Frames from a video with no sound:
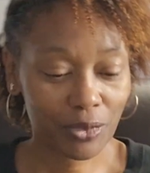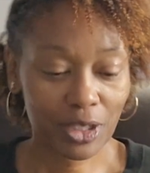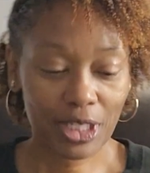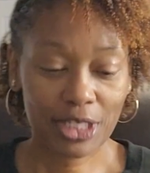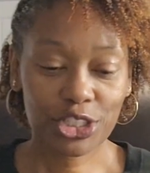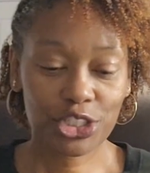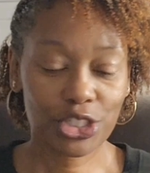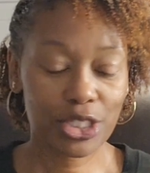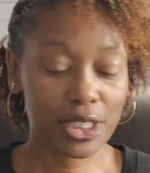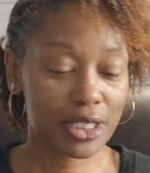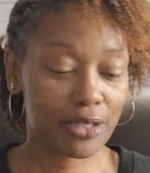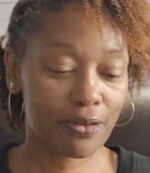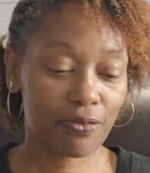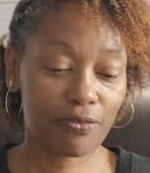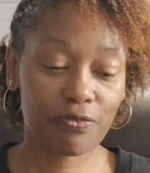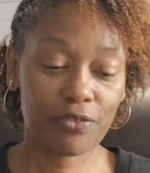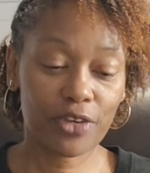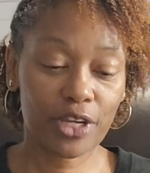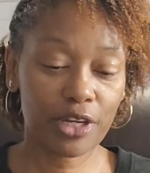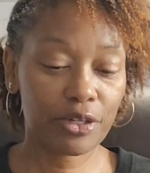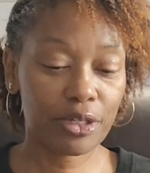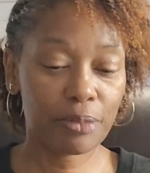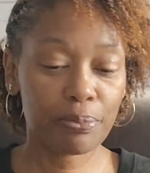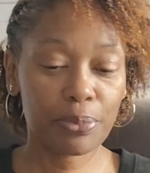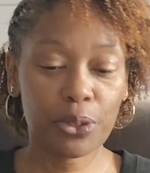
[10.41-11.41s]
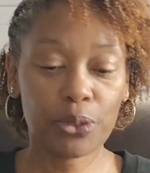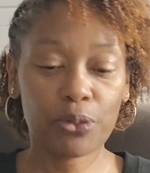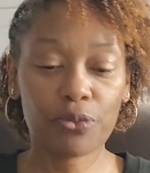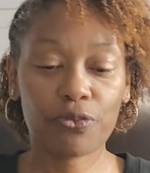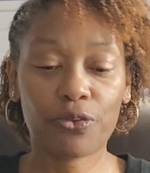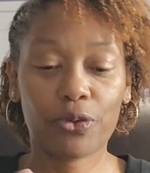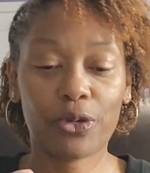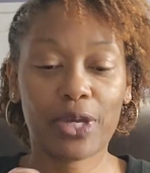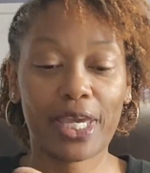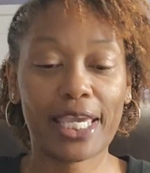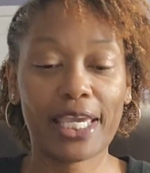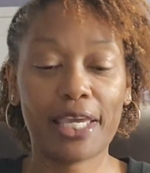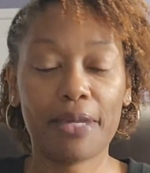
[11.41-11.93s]
She's a very
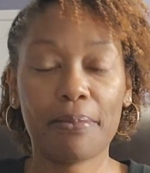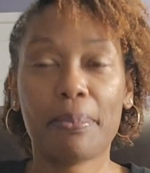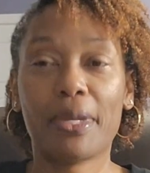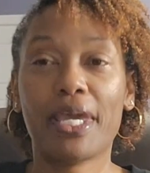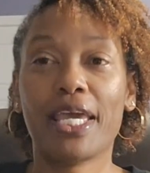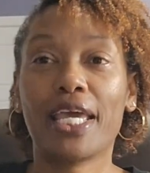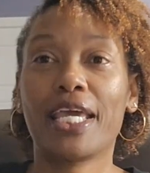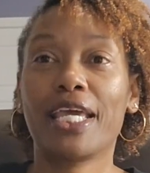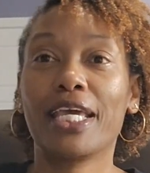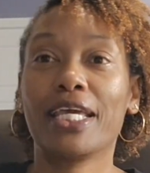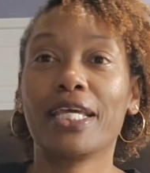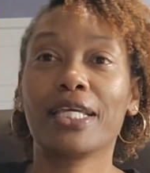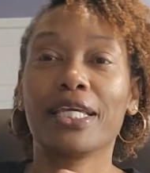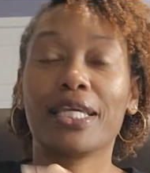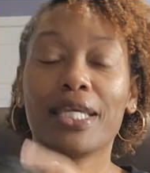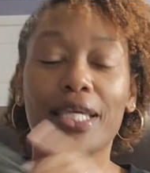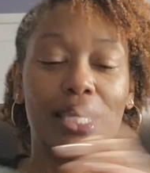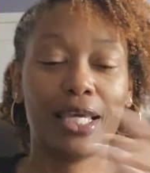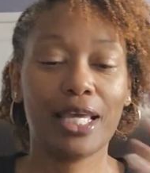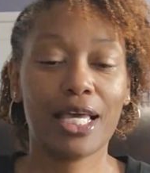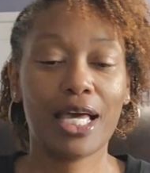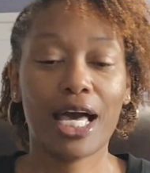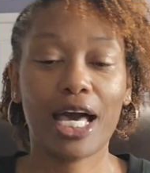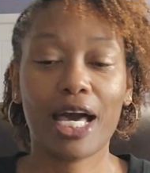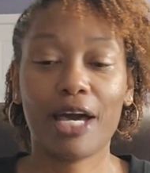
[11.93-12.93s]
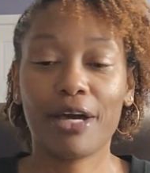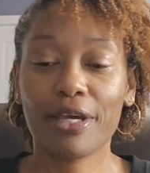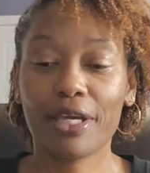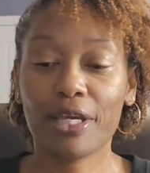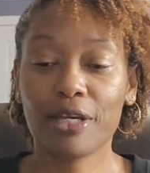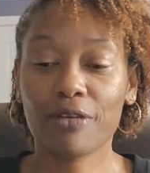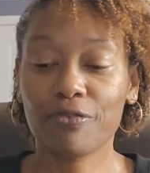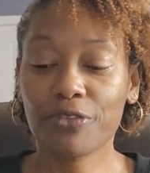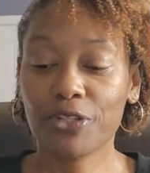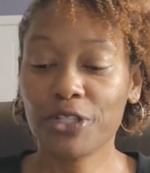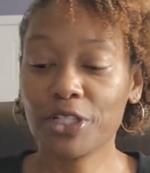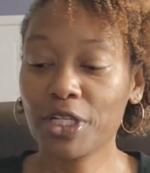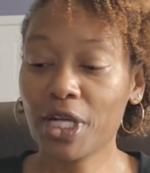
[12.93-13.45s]
beautiful handbag.
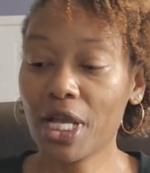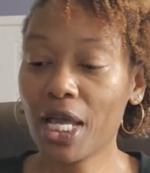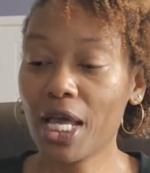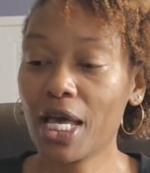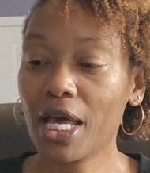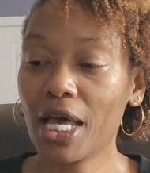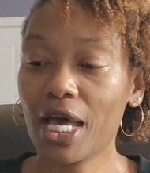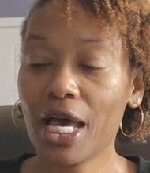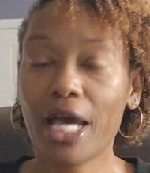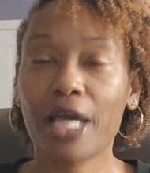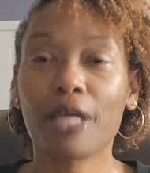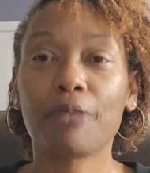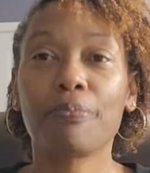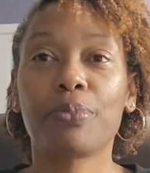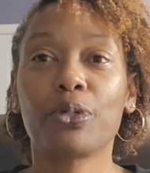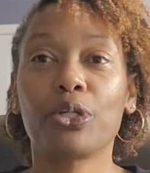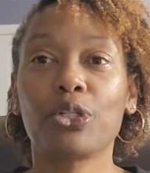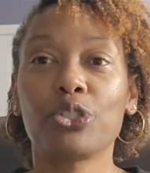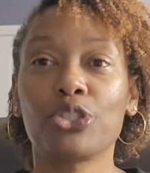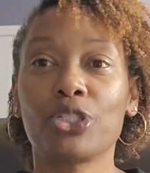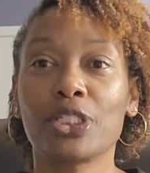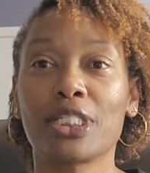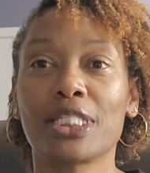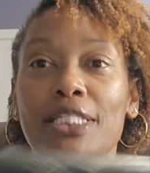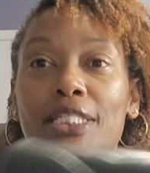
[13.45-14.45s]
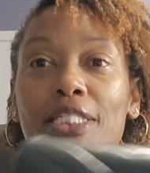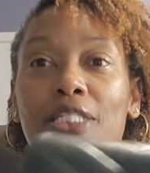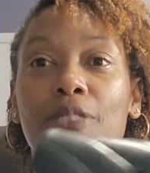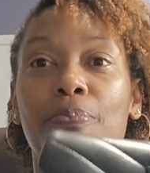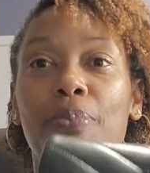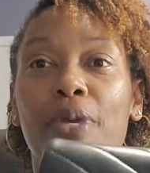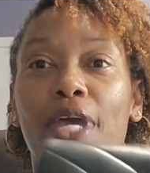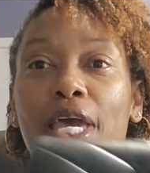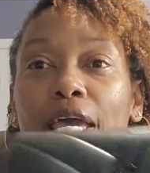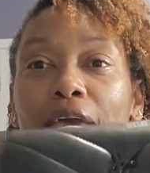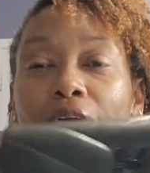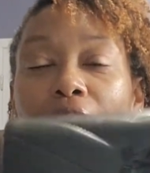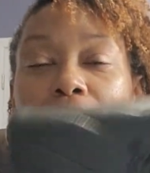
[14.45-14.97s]
However, I purchased this
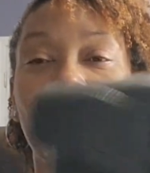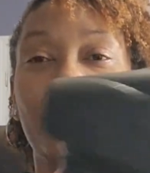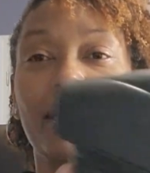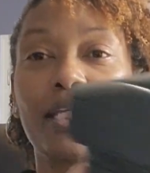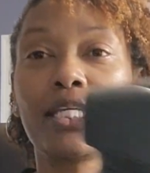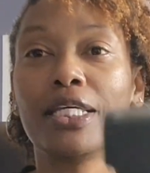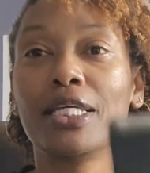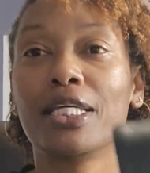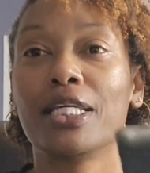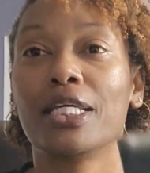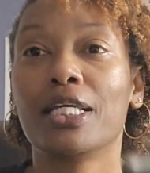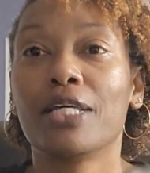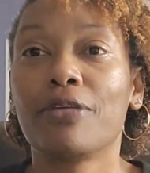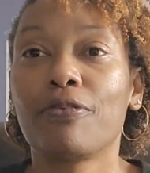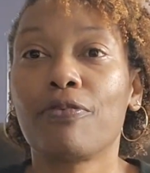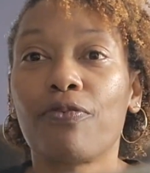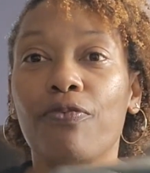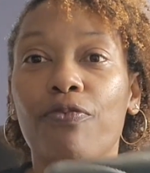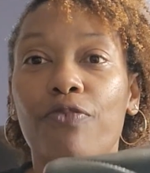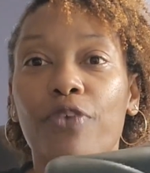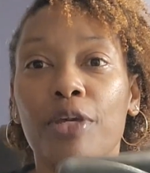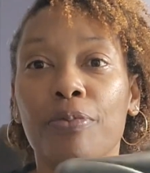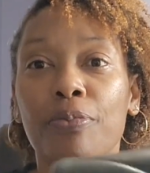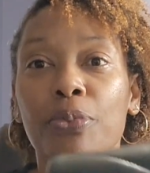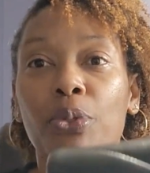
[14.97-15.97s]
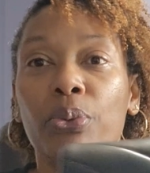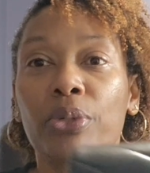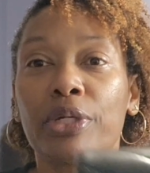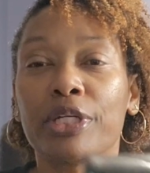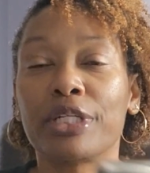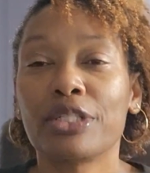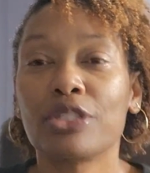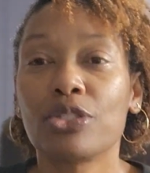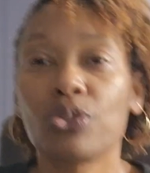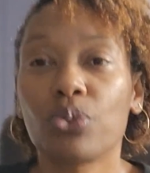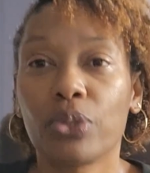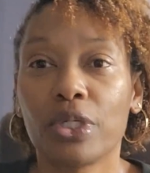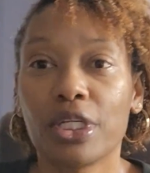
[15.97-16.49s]
bag
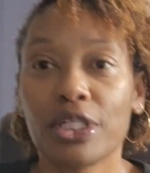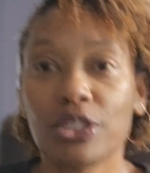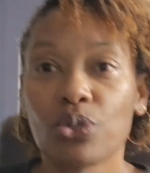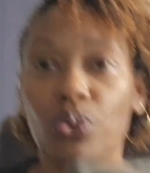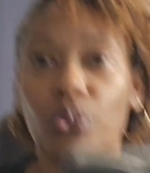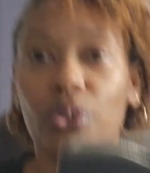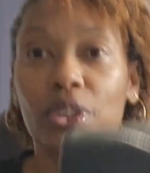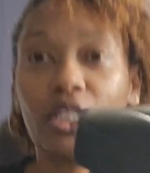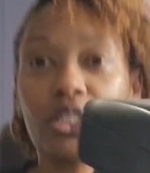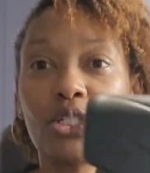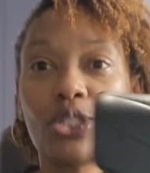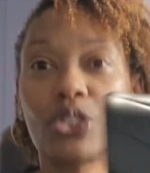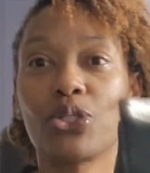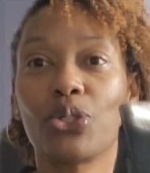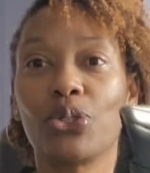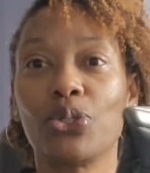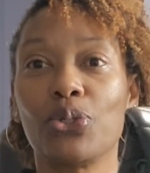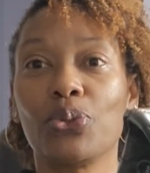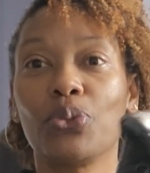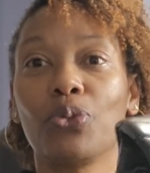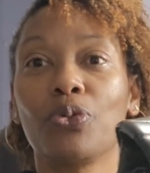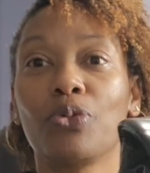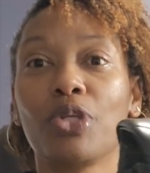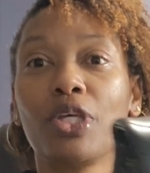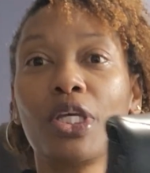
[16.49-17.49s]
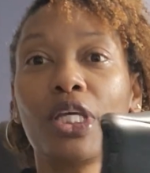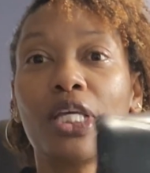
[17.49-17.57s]
February 2022.